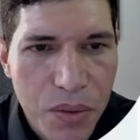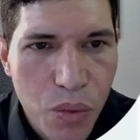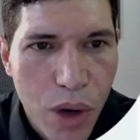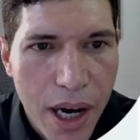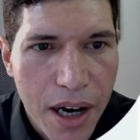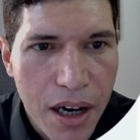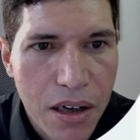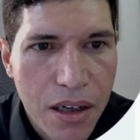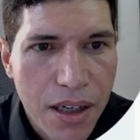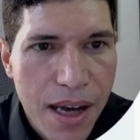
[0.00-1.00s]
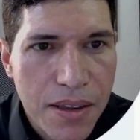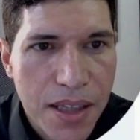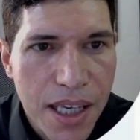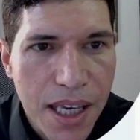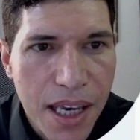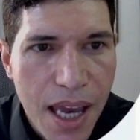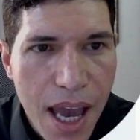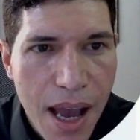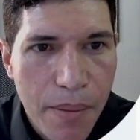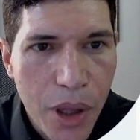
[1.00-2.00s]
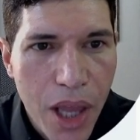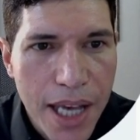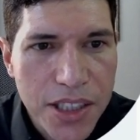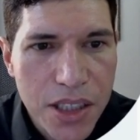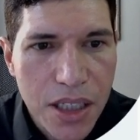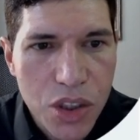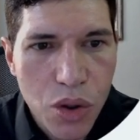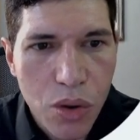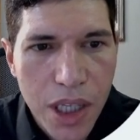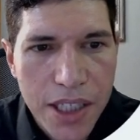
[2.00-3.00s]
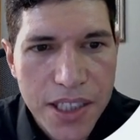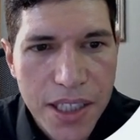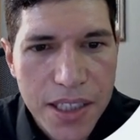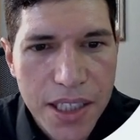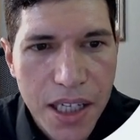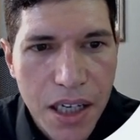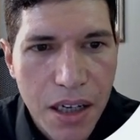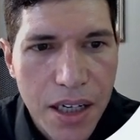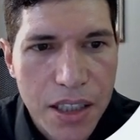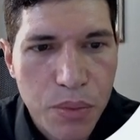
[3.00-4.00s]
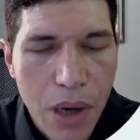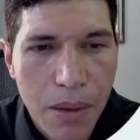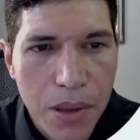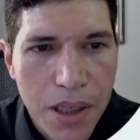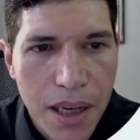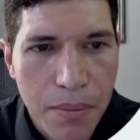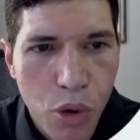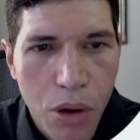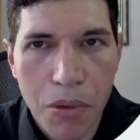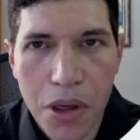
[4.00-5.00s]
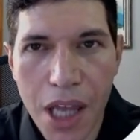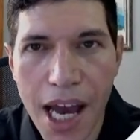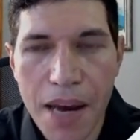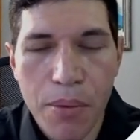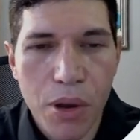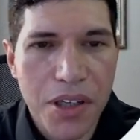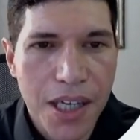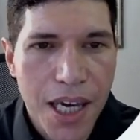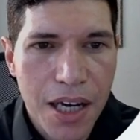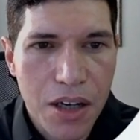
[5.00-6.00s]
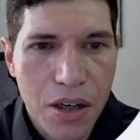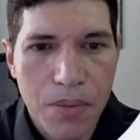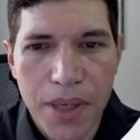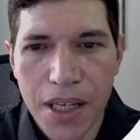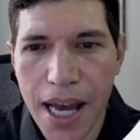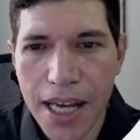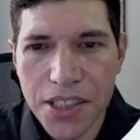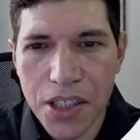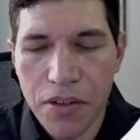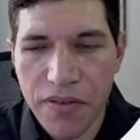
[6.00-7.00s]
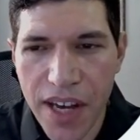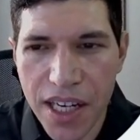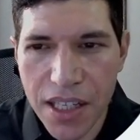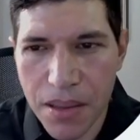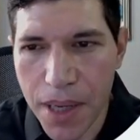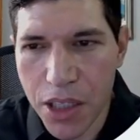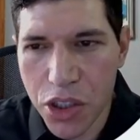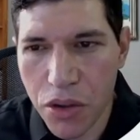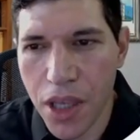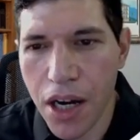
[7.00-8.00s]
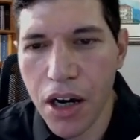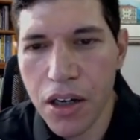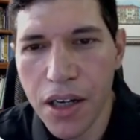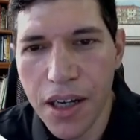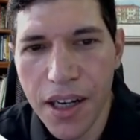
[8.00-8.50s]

where the MLS sold listings here is probably a more reliable indicator because they're vetted to make sure they are